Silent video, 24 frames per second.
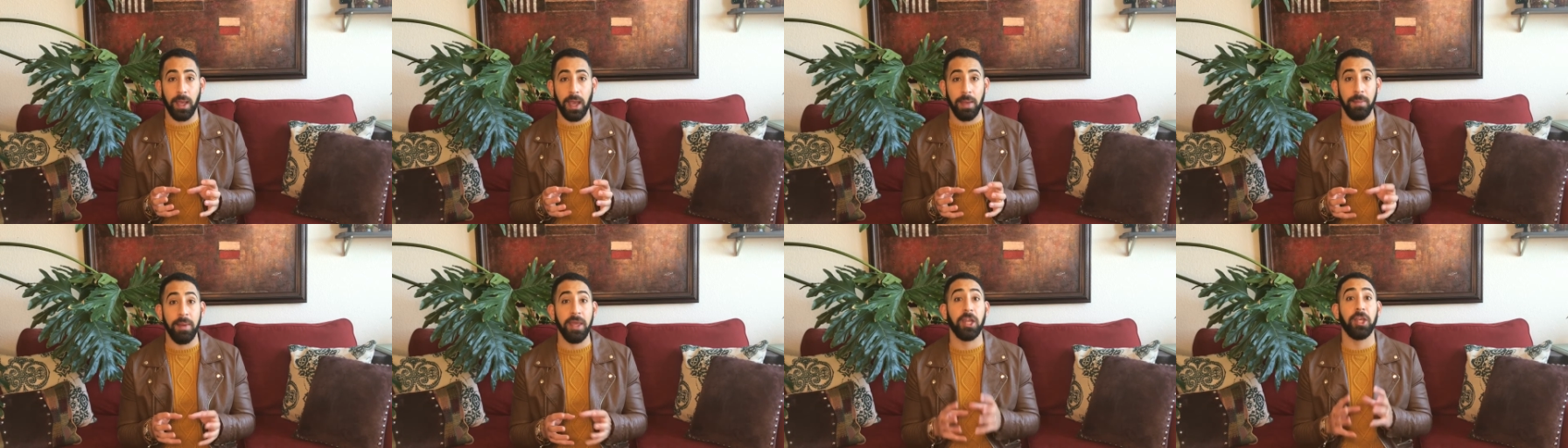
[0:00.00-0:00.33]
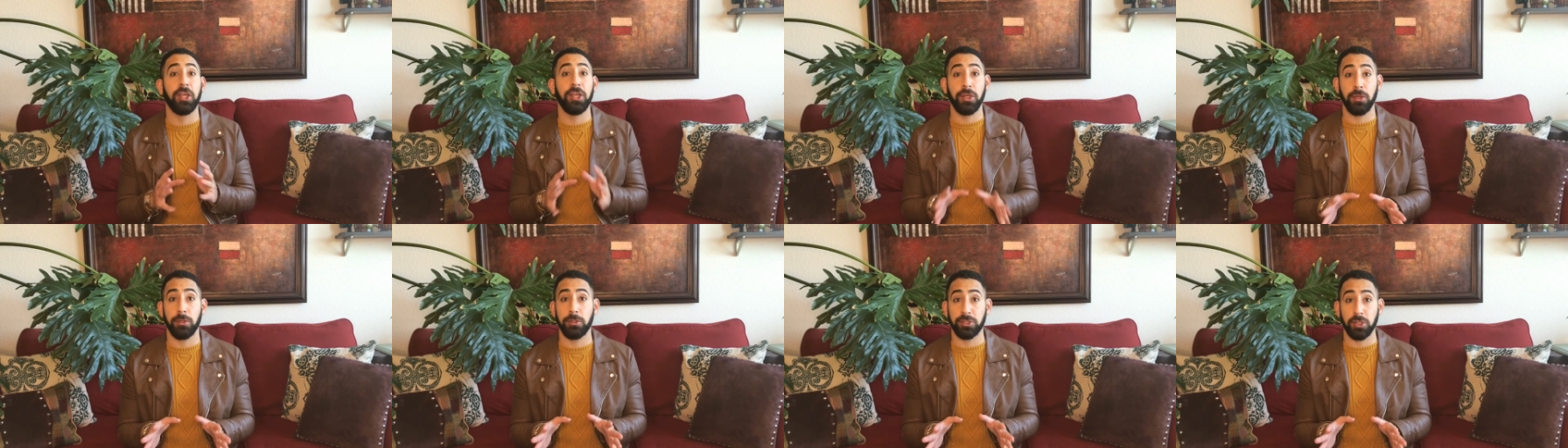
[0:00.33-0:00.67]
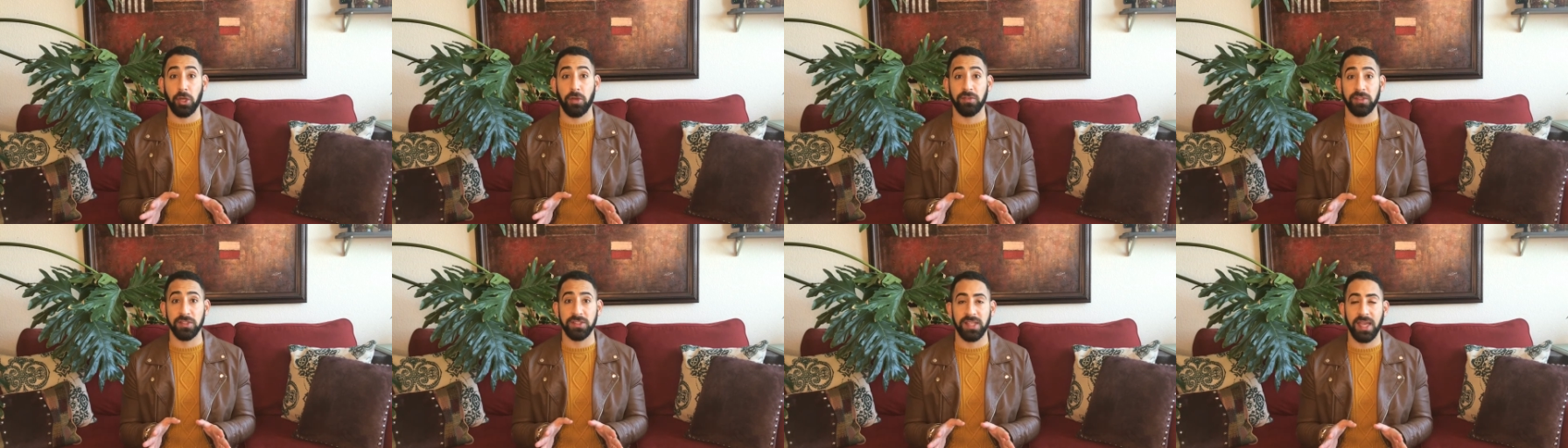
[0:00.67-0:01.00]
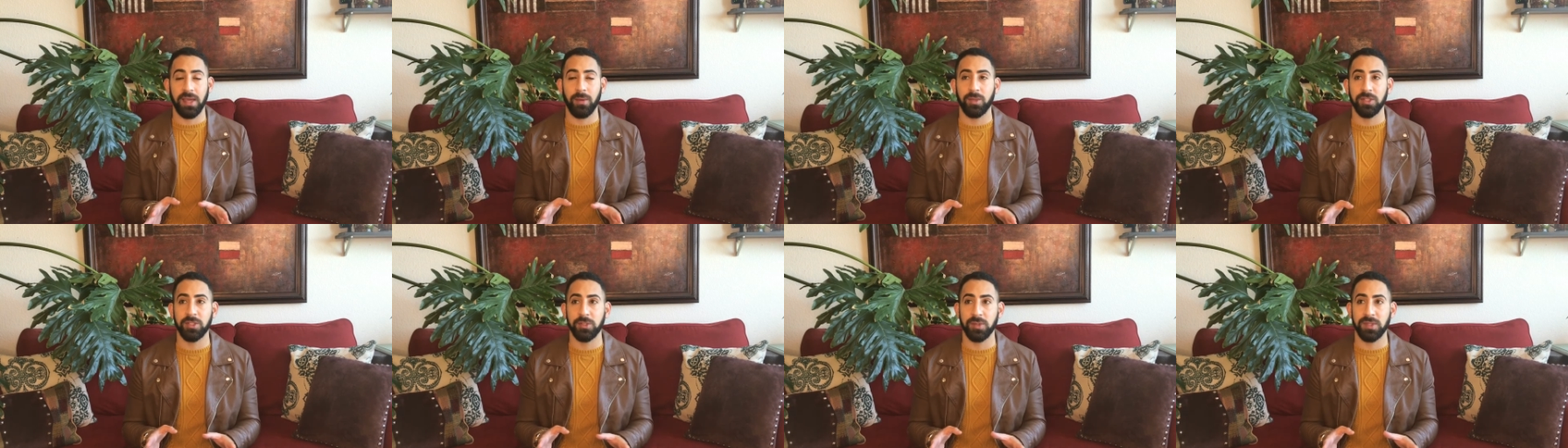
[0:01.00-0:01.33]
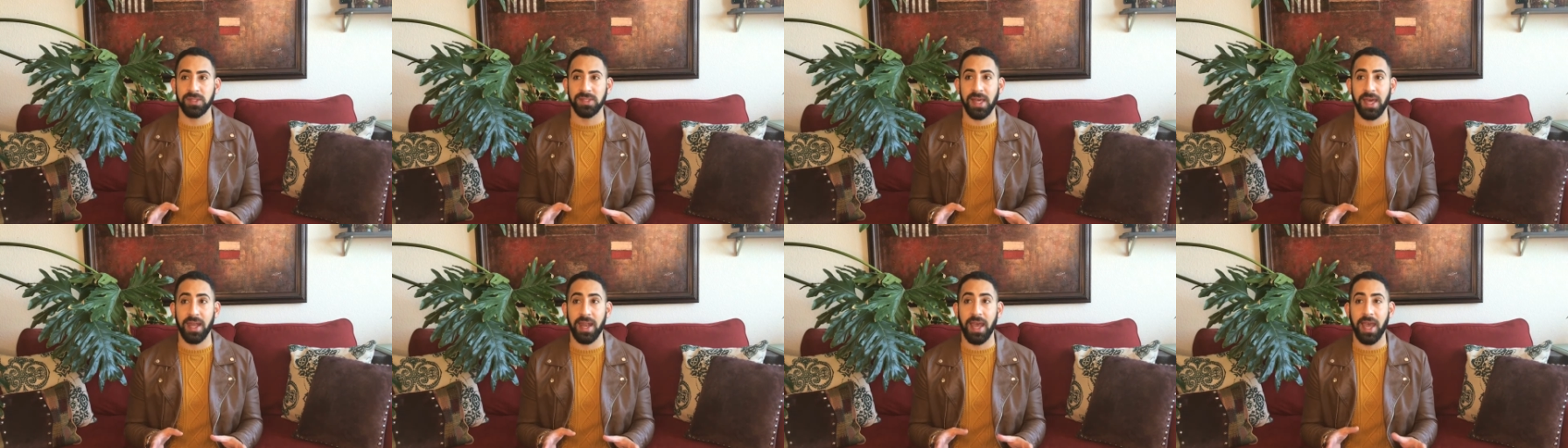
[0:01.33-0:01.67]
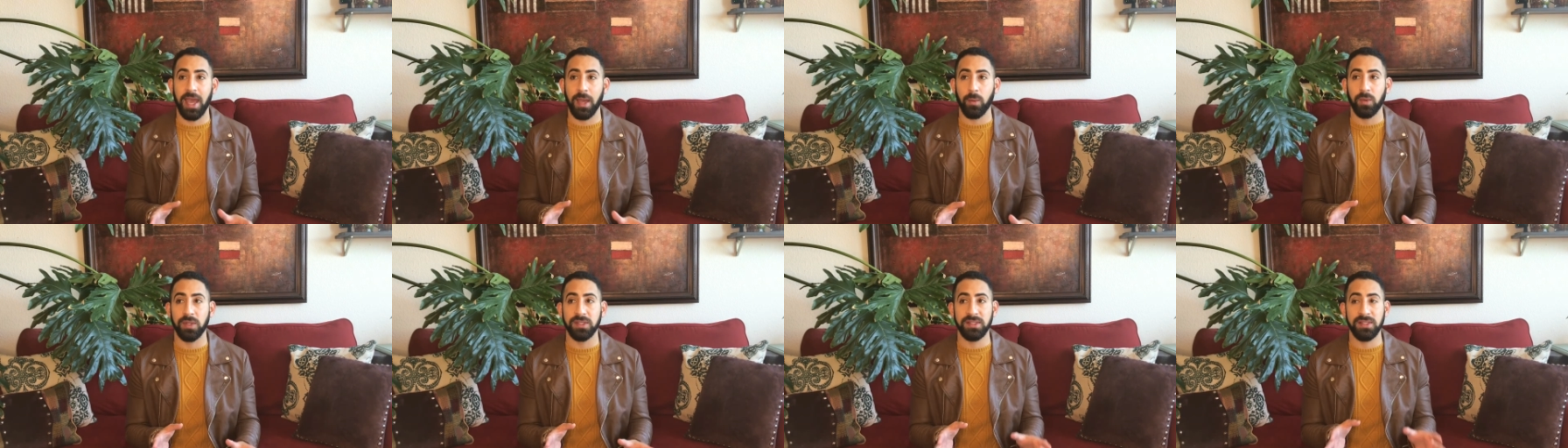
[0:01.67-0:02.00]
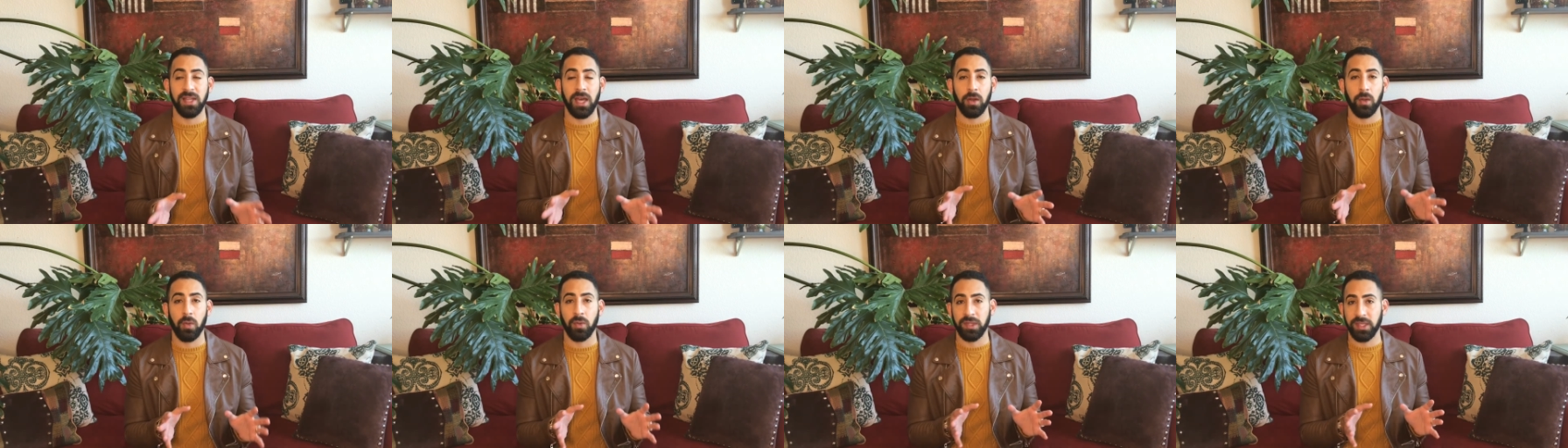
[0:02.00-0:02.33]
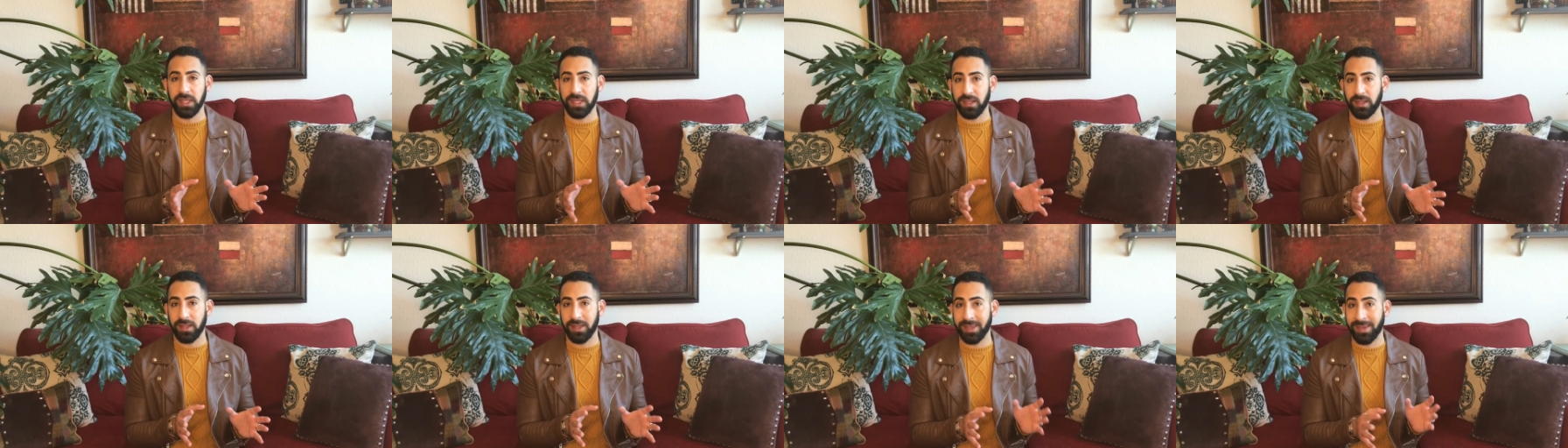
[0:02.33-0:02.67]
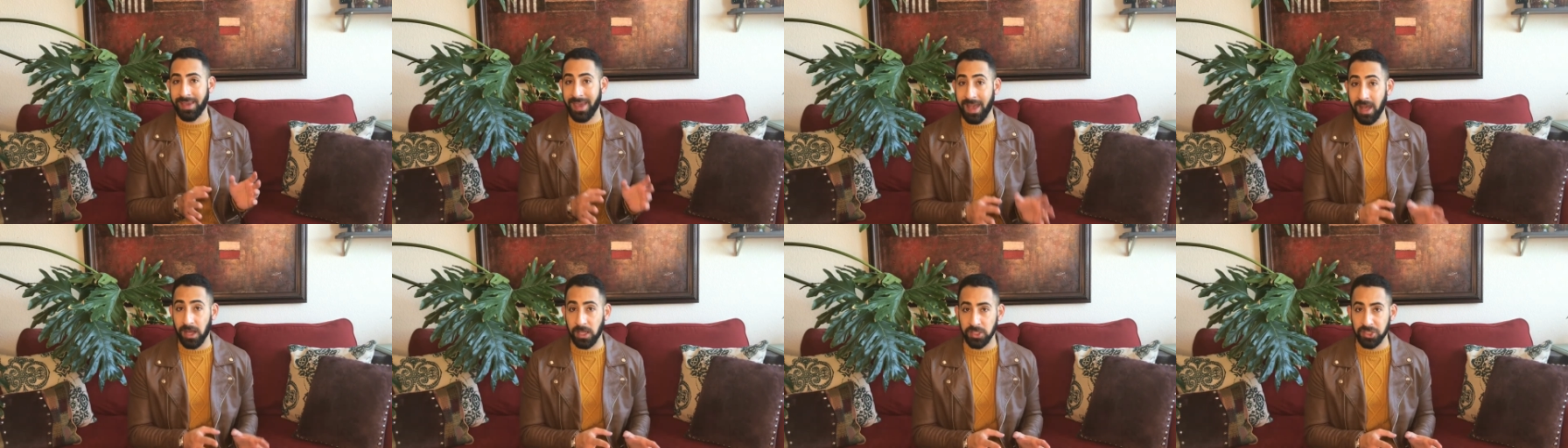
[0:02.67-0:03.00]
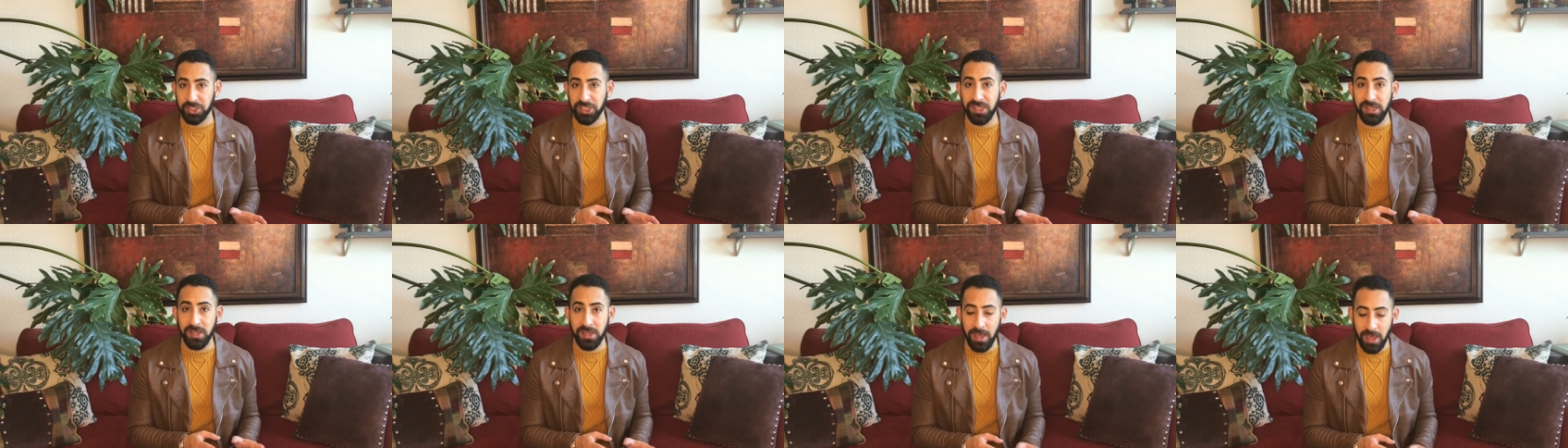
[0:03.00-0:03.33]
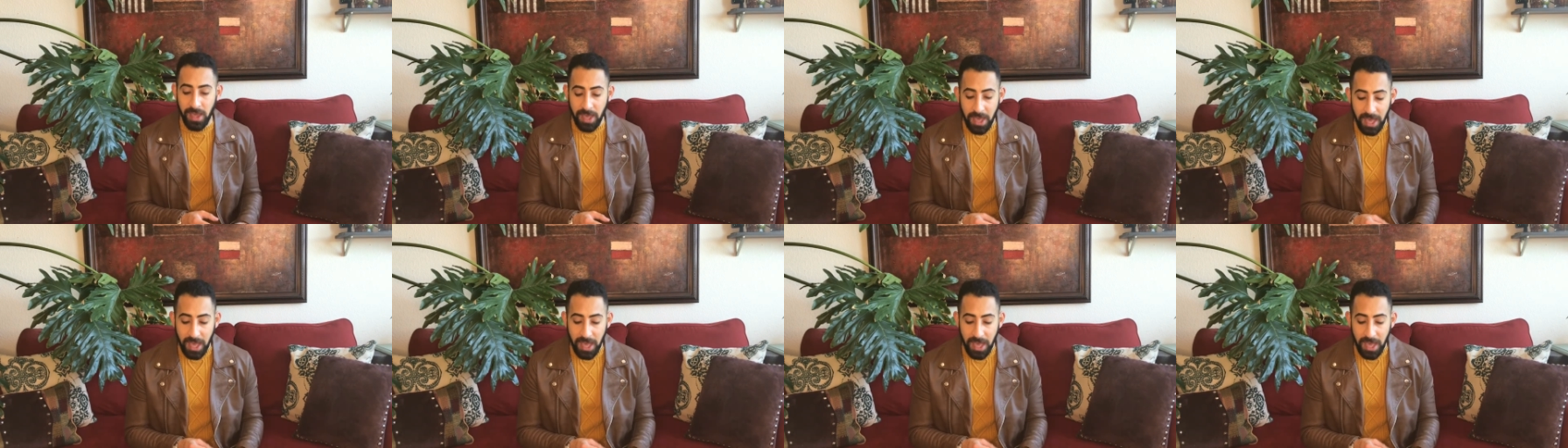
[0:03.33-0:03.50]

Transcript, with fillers: I made a huge oversight, which was that I was not only killing algae,